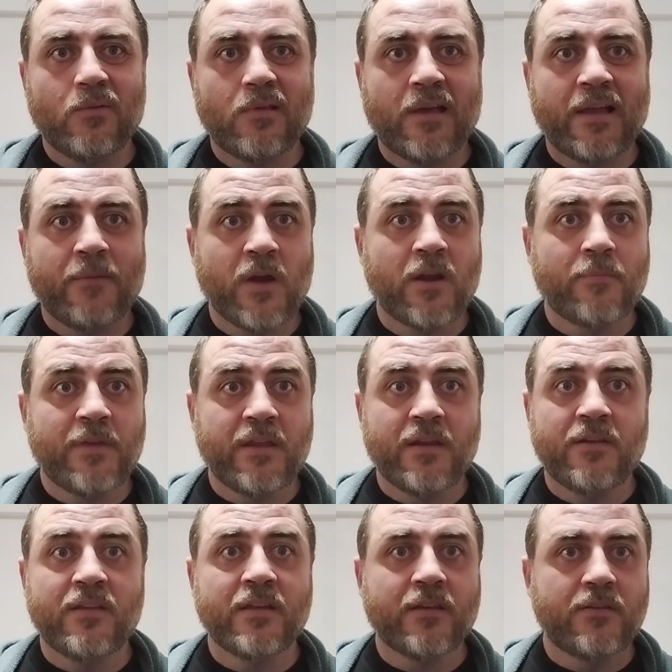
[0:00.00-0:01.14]
I wound up getting
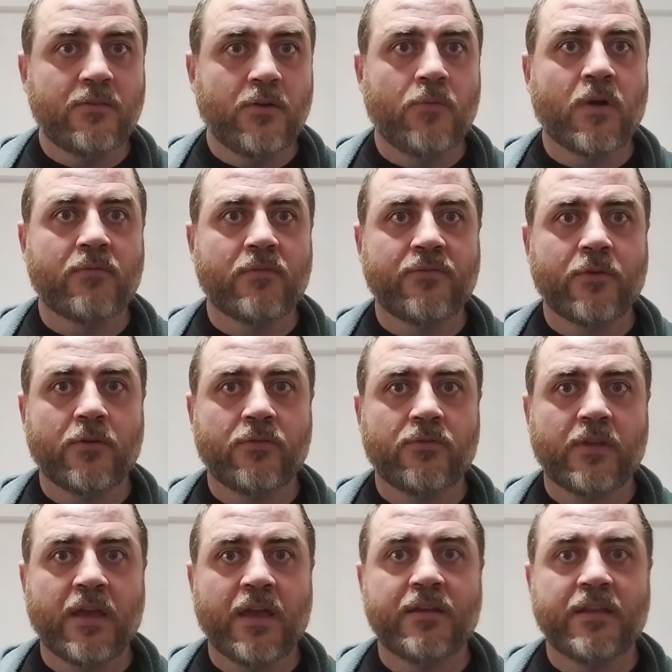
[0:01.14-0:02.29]
addicted to it whenever I first
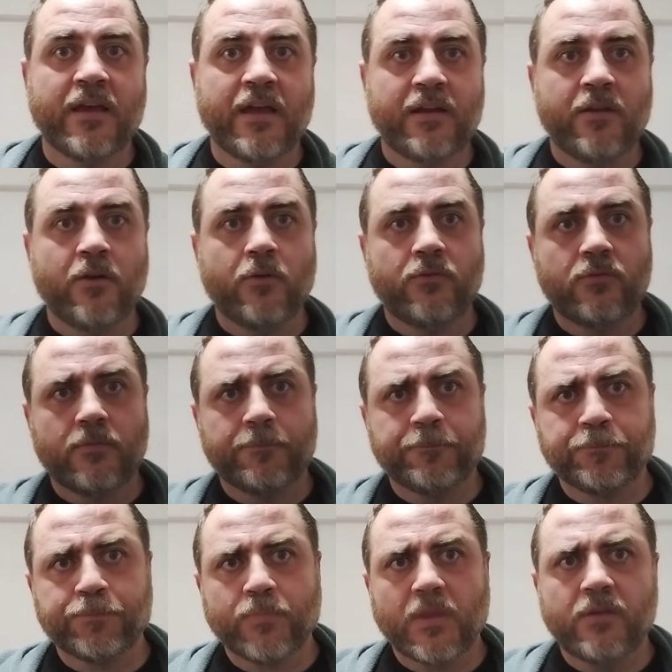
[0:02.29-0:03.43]
got diagnosed.
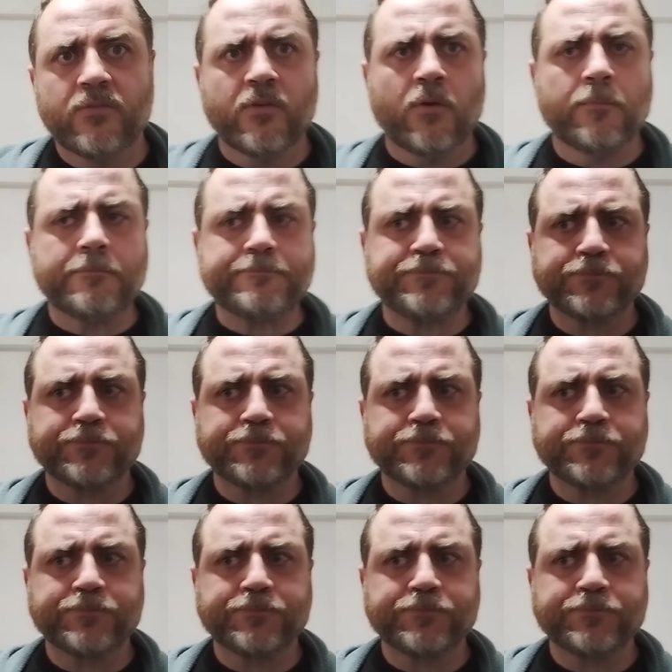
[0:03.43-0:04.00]
So